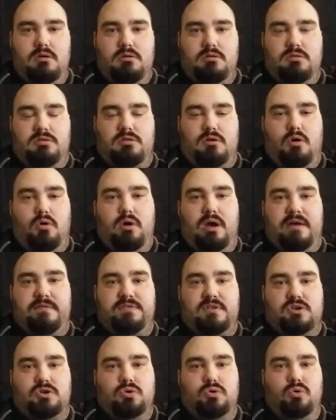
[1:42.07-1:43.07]
So if
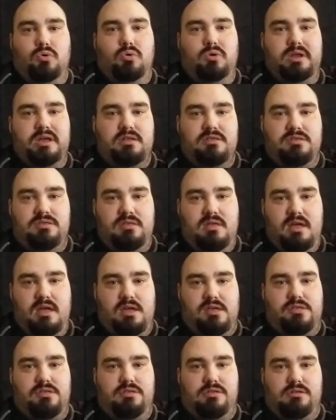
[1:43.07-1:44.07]
the tool
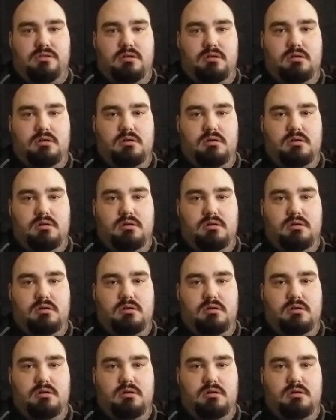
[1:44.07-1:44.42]
exists,